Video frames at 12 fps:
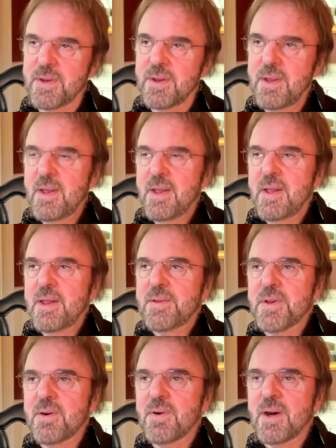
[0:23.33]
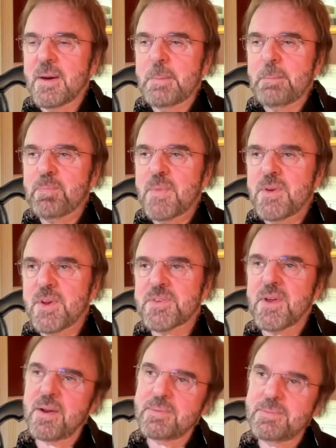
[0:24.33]
And so
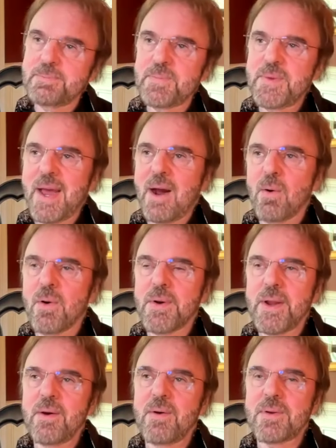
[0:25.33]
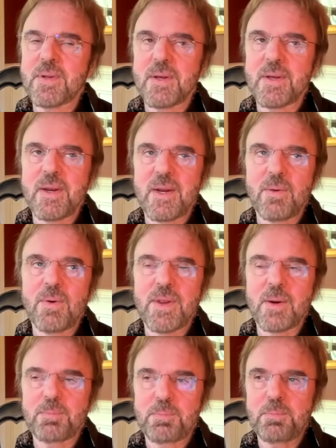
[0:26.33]
just on a dour note, when
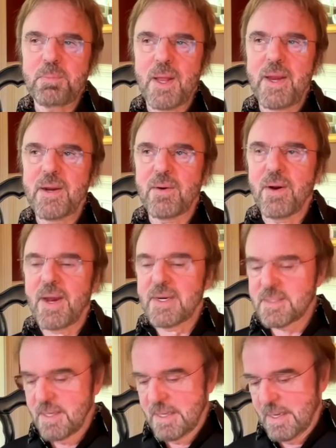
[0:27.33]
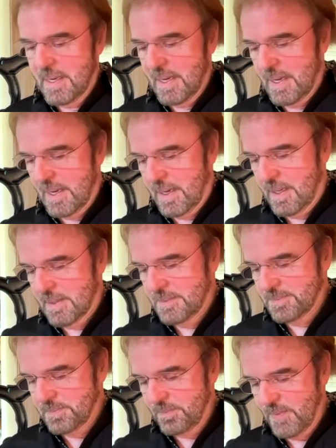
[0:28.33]
their plane crashed, I
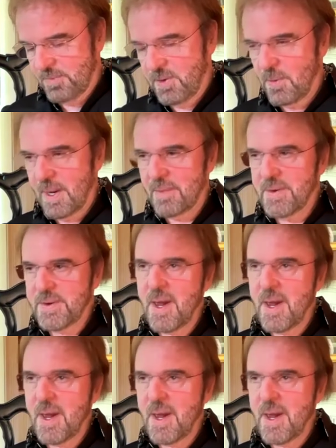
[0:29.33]
flew out.